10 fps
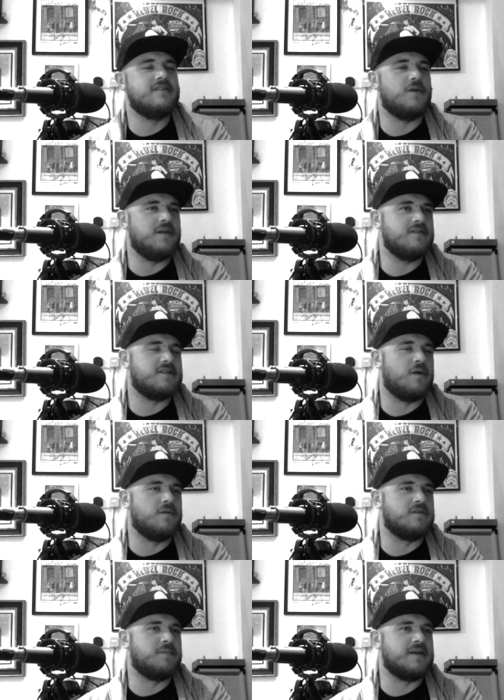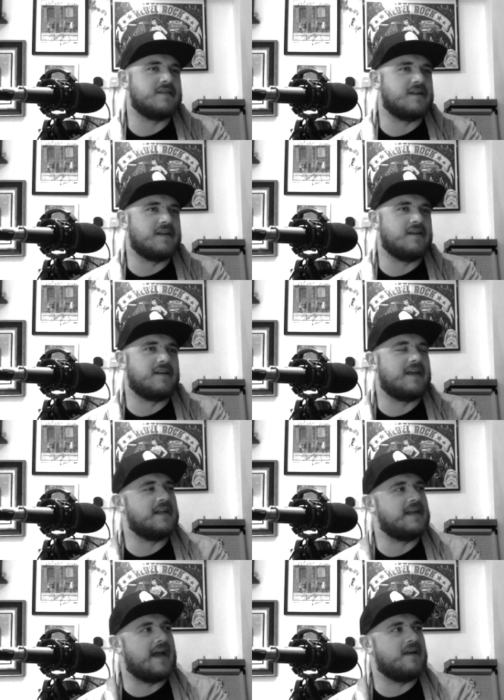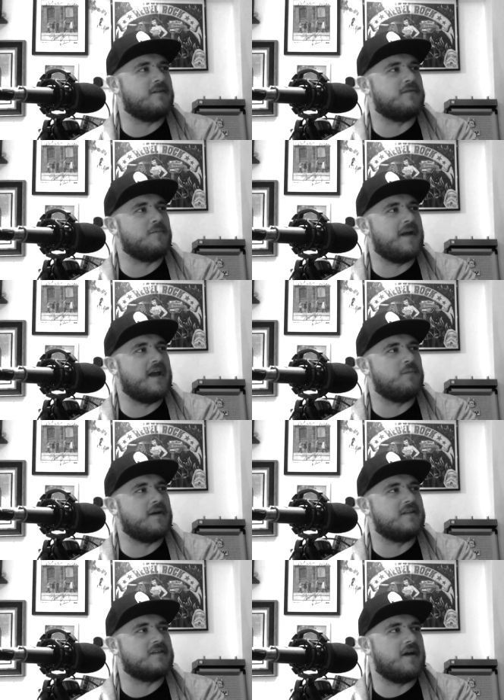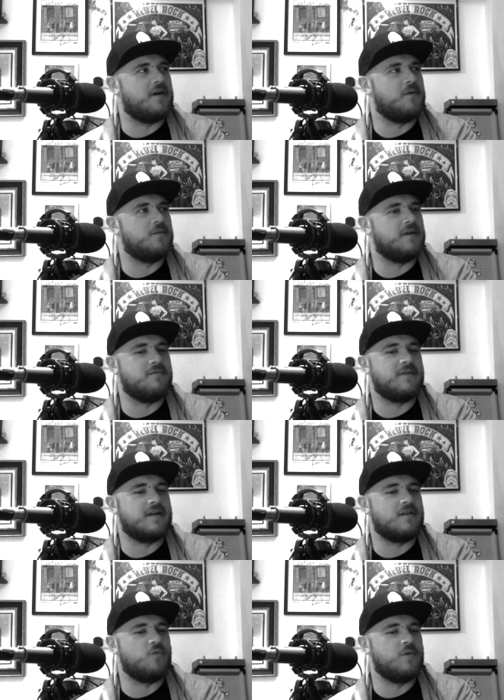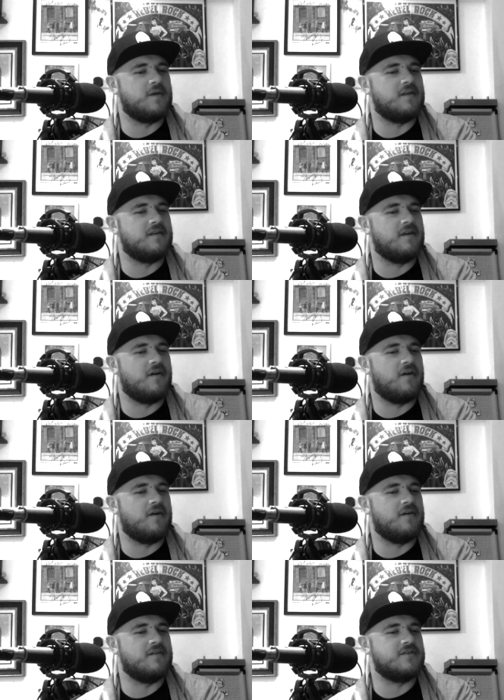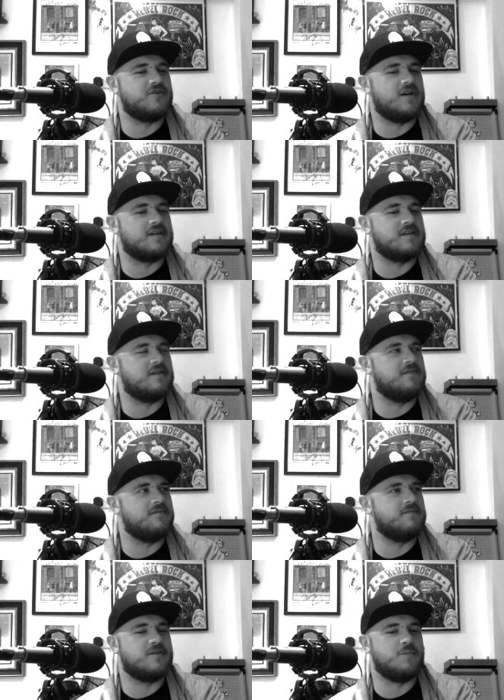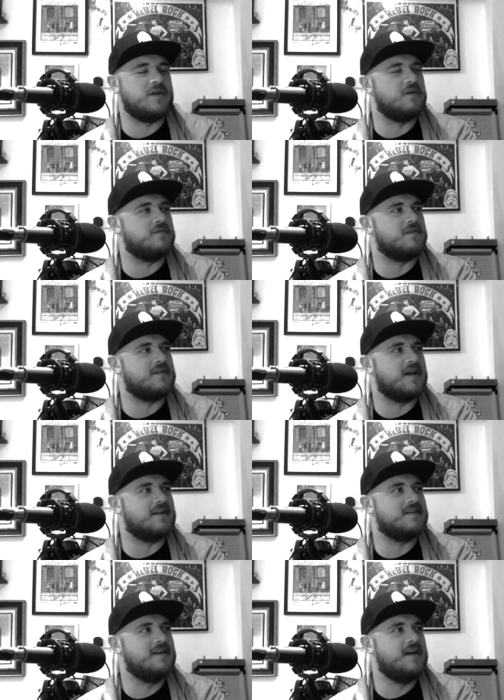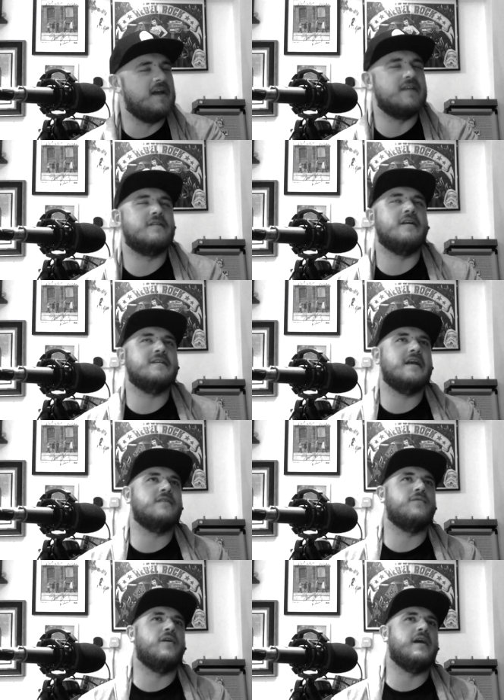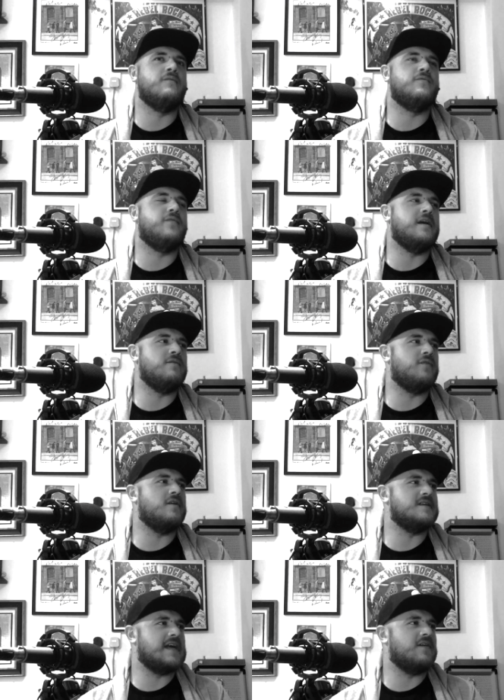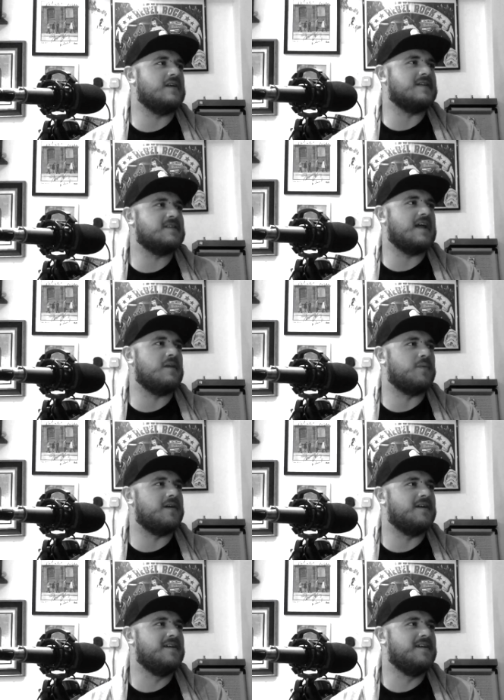So incels are basically your Gilead from Handmaid's Tale. They think that women are just to be used for sex. It stands for involuntarily celibate.